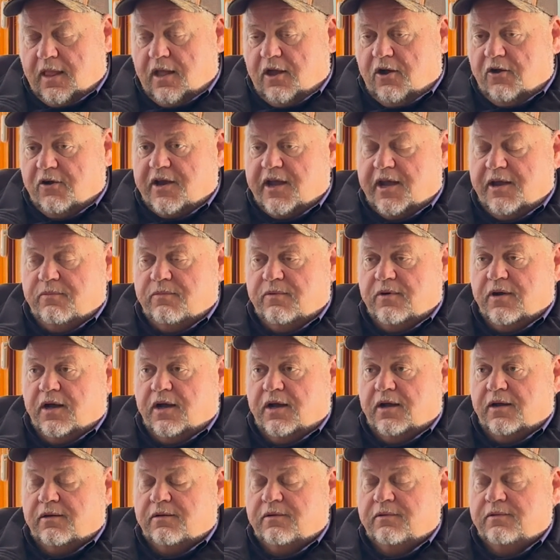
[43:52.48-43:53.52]
Okay,
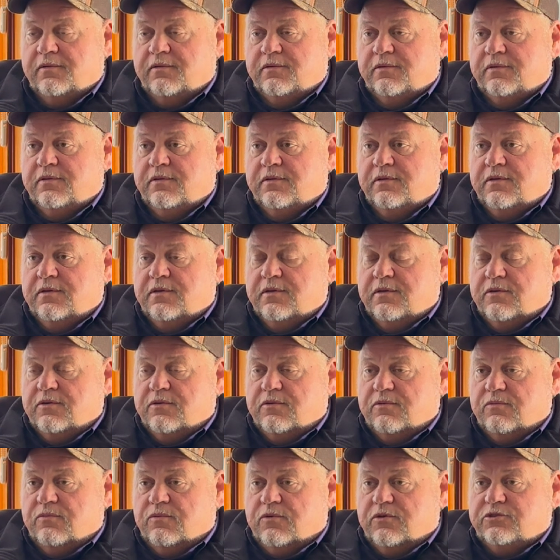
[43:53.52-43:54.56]

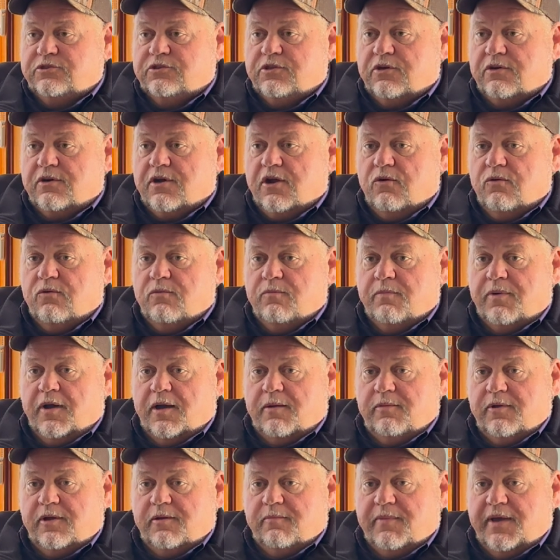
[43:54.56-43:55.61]
we'll start holding
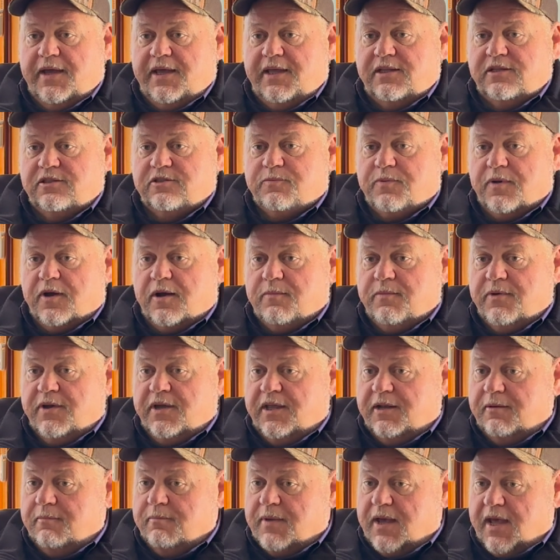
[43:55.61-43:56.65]
public meetings probably
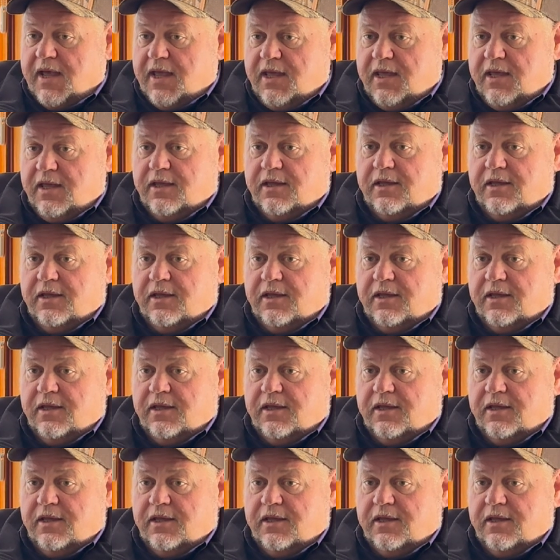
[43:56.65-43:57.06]
in May.